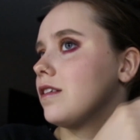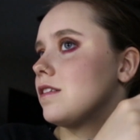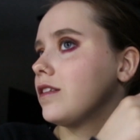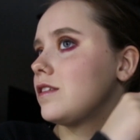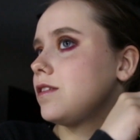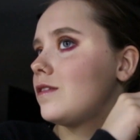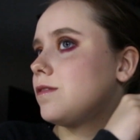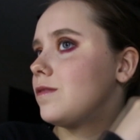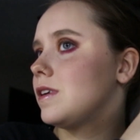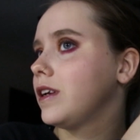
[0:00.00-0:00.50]

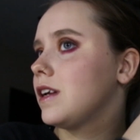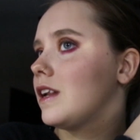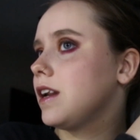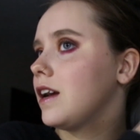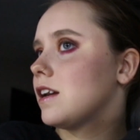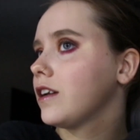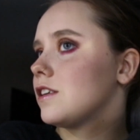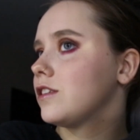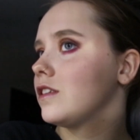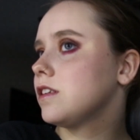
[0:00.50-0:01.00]
So we can
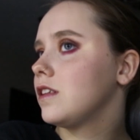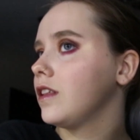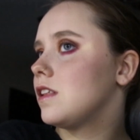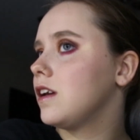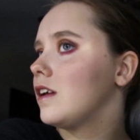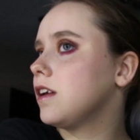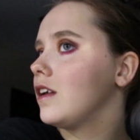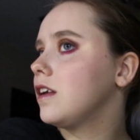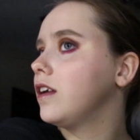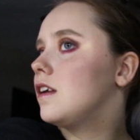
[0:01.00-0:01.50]
actually
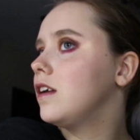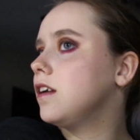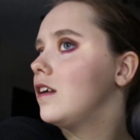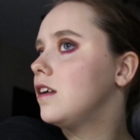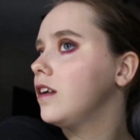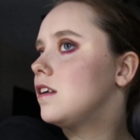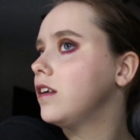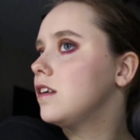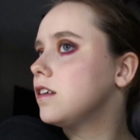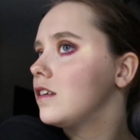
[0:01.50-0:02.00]
like
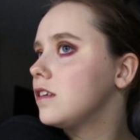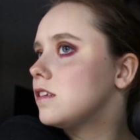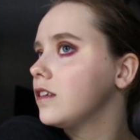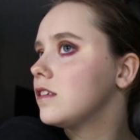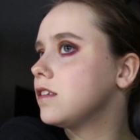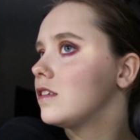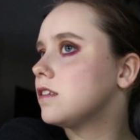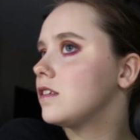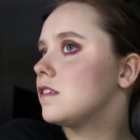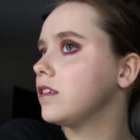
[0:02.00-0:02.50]

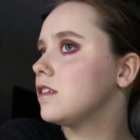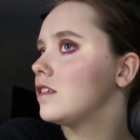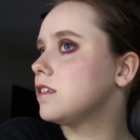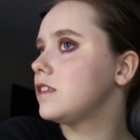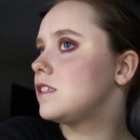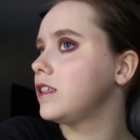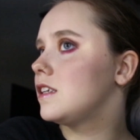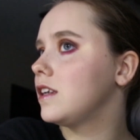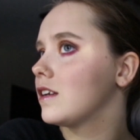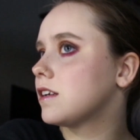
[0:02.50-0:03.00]

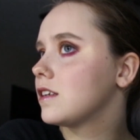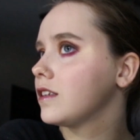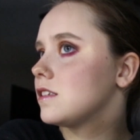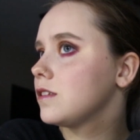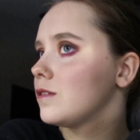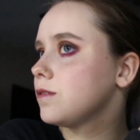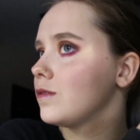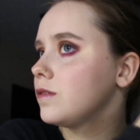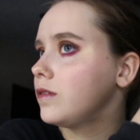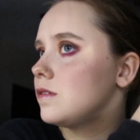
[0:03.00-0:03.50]
see it. Because
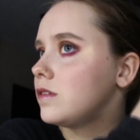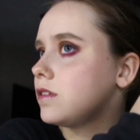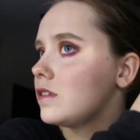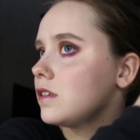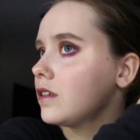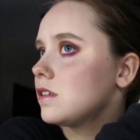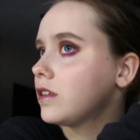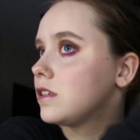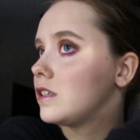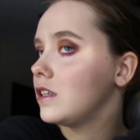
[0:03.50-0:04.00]
this one was,
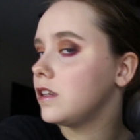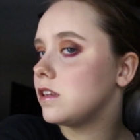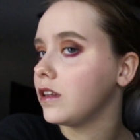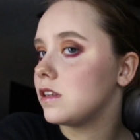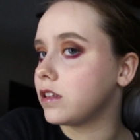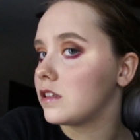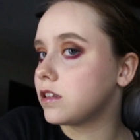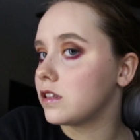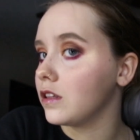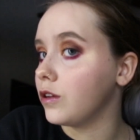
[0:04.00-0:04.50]
see,
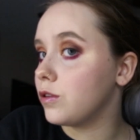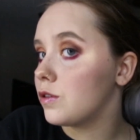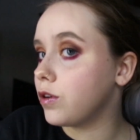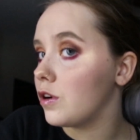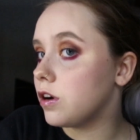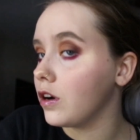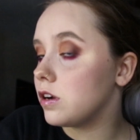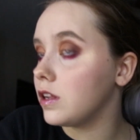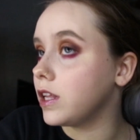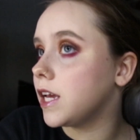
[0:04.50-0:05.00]
it's a little
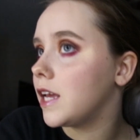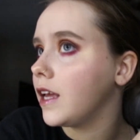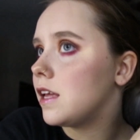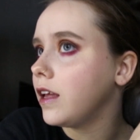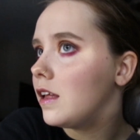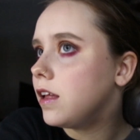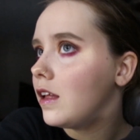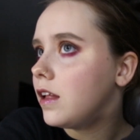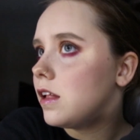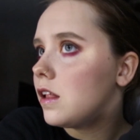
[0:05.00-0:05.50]
curly, a
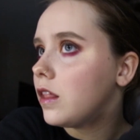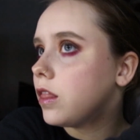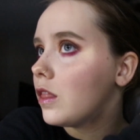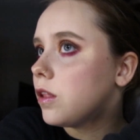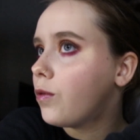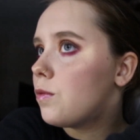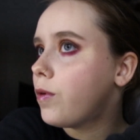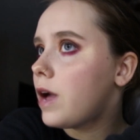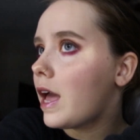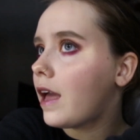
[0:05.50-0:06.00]

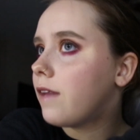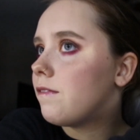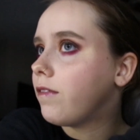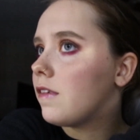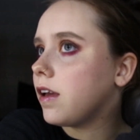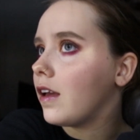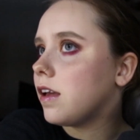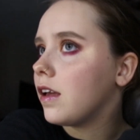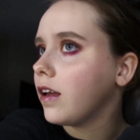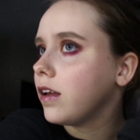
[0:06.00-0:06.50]
little
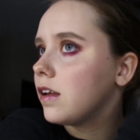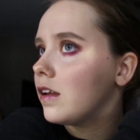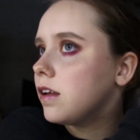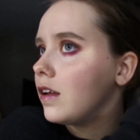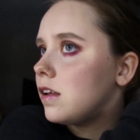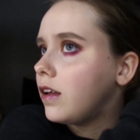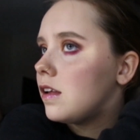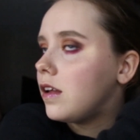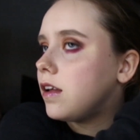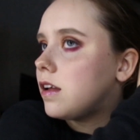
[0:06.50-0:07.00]
wavy.
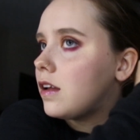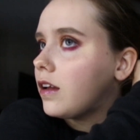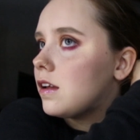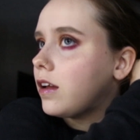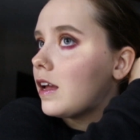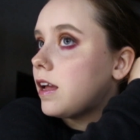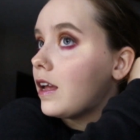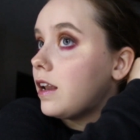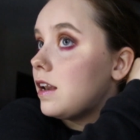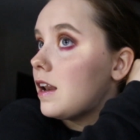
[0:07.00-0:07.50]

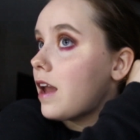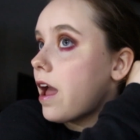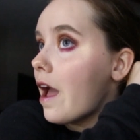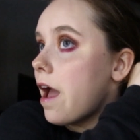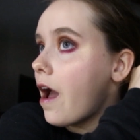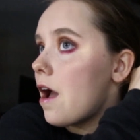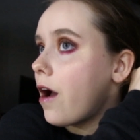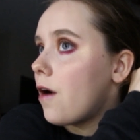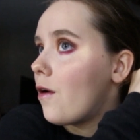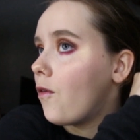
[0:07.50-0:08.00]
And
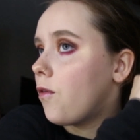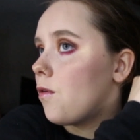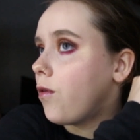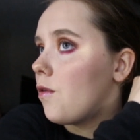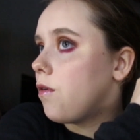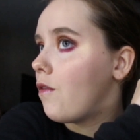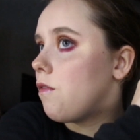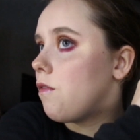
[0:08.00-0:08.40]
now,